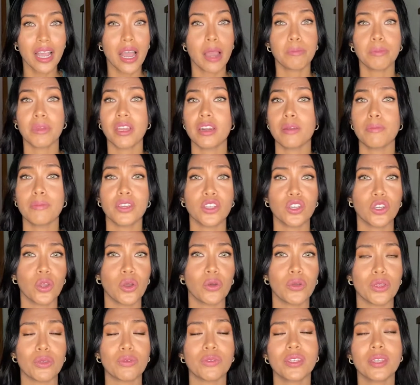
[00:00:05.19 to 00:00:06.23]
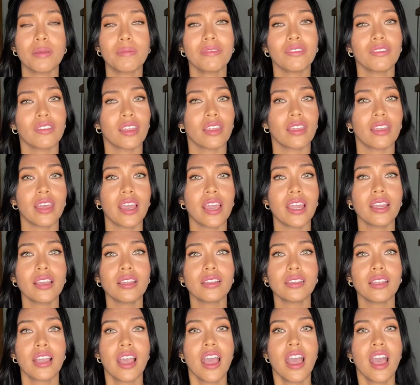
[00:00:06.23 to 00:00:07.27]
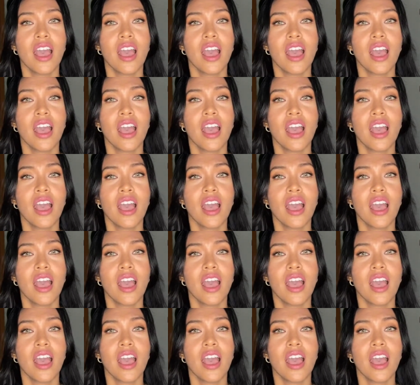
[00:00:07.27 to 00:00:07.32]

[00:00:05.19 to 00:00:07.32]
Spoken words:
I'm going to be showing you some of the things